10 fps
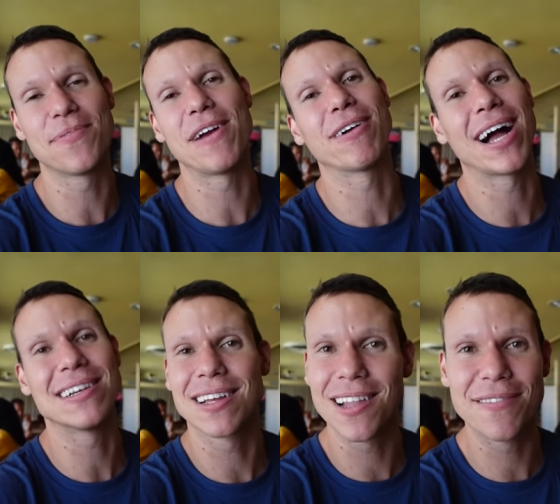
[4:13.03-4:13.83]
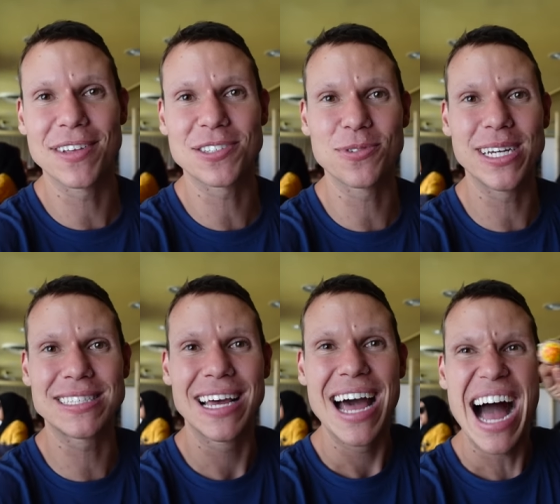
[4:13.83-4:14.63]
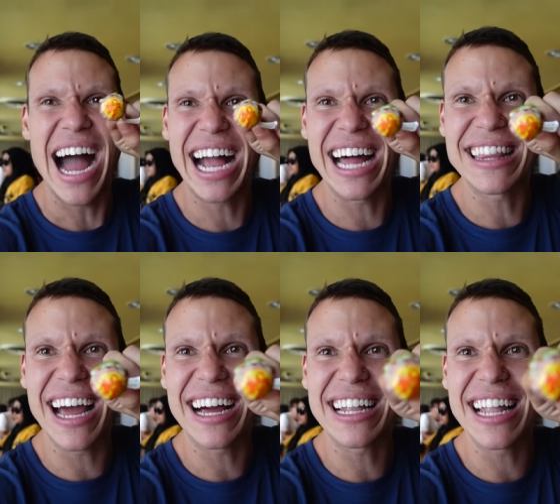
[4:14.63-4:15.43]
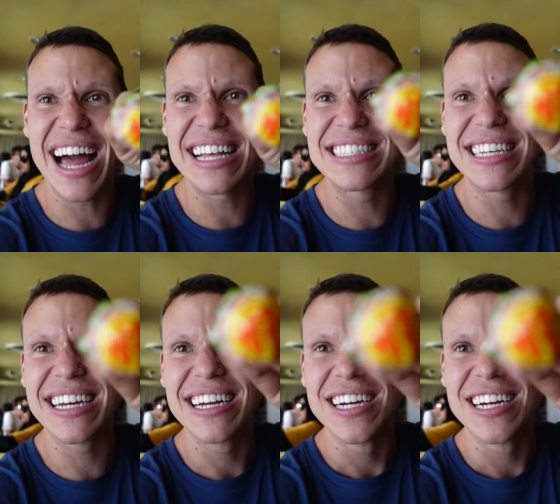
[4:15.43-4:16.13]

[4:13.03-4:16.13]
favorite, guys, I love the sweets. I got that classic